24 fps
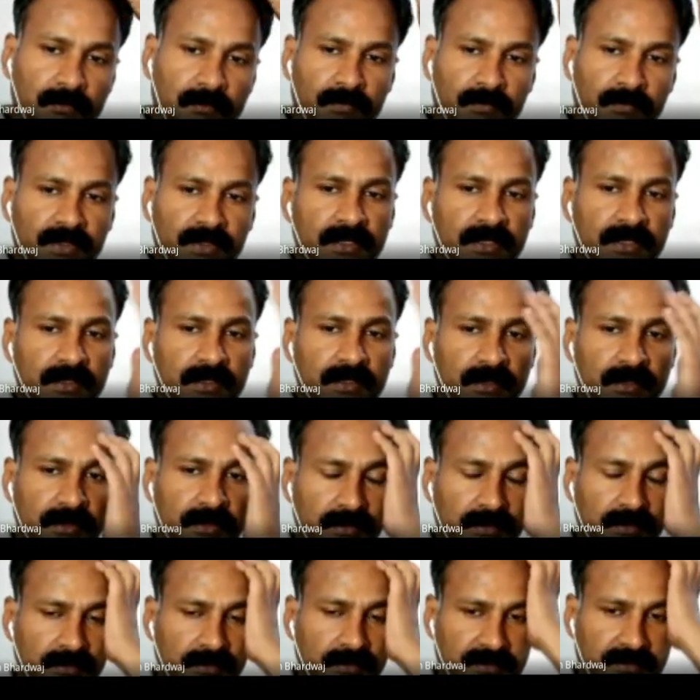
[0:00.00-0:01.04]
with
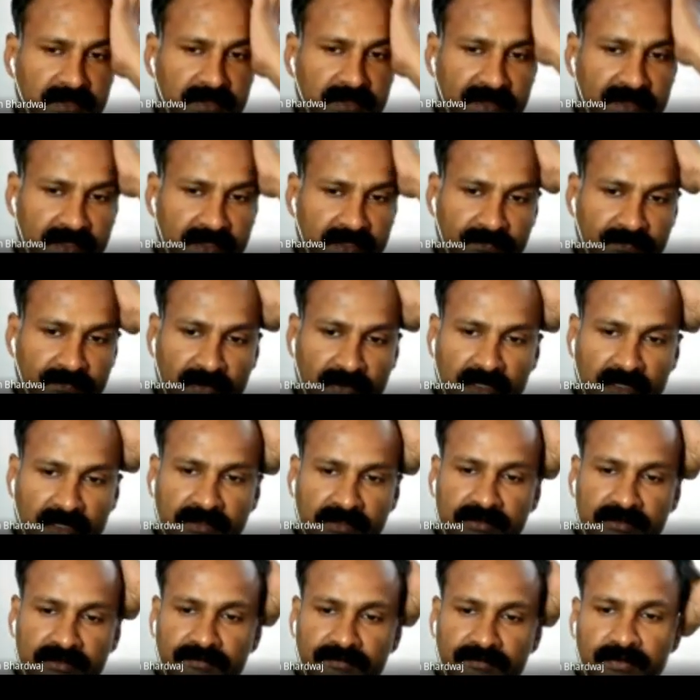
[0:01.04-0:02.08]

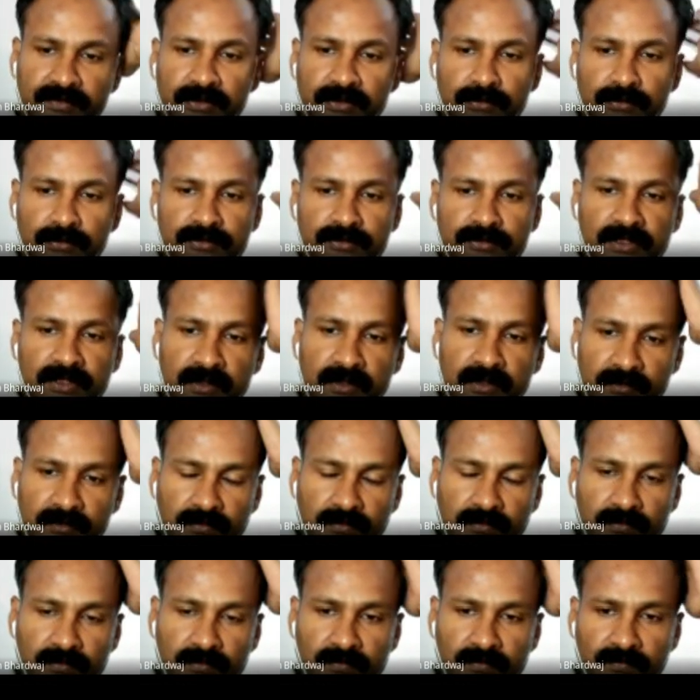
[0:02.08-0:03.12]
rectifiers, we use the
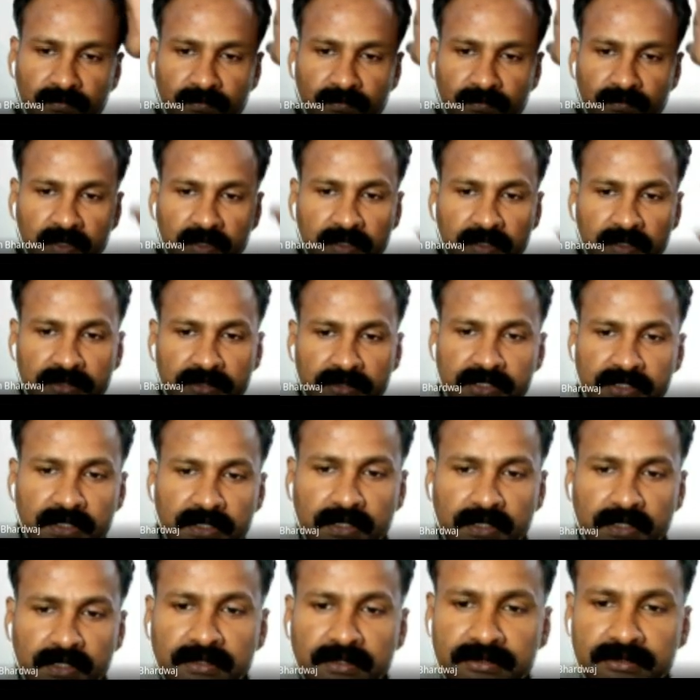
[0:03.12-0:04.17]
filter
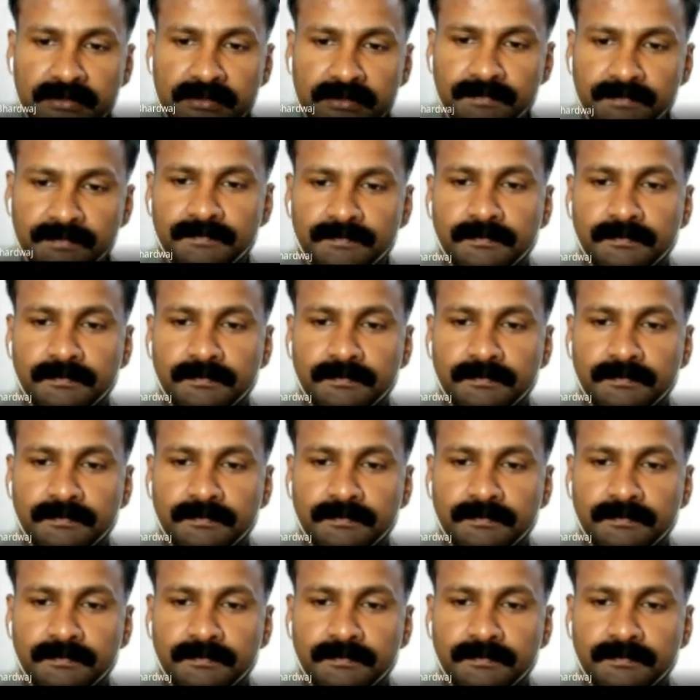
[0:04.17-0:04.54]
circuits